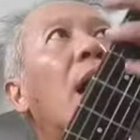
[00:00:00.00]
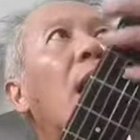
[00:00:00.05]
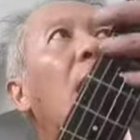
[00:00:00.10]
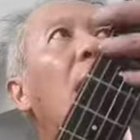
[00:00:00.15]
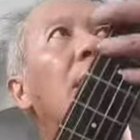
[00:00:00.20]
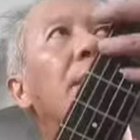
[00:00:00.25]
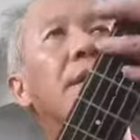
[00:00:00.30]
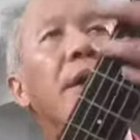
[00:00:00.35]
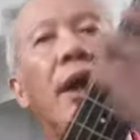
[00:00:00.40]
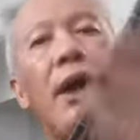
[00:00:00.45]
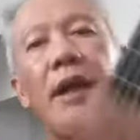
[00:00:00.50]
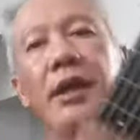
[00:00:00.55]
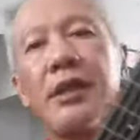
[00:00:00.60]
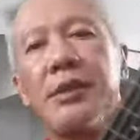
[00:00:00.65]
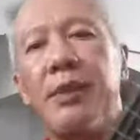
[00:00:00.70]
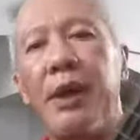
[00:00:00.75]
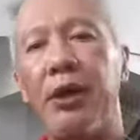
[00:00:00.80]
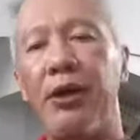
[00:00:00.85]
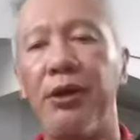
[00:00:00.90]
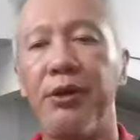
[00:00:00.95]
And
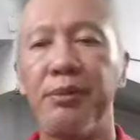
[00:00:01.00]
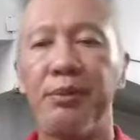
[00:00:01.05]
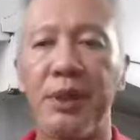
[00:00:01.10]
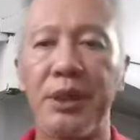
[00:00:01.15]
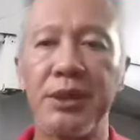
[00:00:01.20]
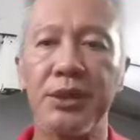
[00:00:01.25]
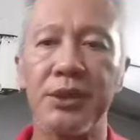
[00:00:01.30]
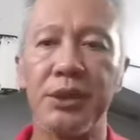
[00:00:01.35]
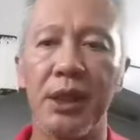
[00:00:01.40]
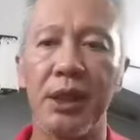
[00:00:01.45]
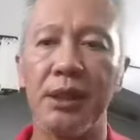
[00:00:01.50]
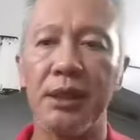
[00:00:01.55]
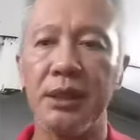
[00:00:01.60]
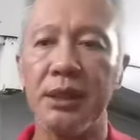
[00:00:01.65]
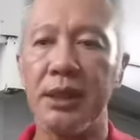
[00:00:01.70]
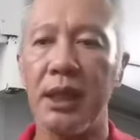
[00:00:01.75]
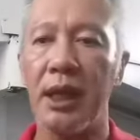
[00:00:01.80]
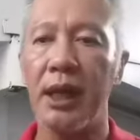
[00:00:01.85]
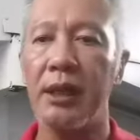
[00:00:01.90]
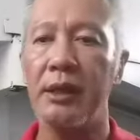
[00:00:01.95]
it's my own personal
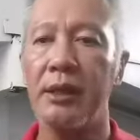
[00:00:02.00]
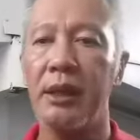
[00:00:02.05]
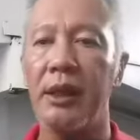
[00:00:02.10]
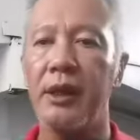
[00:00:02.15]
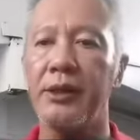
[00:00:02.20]
design,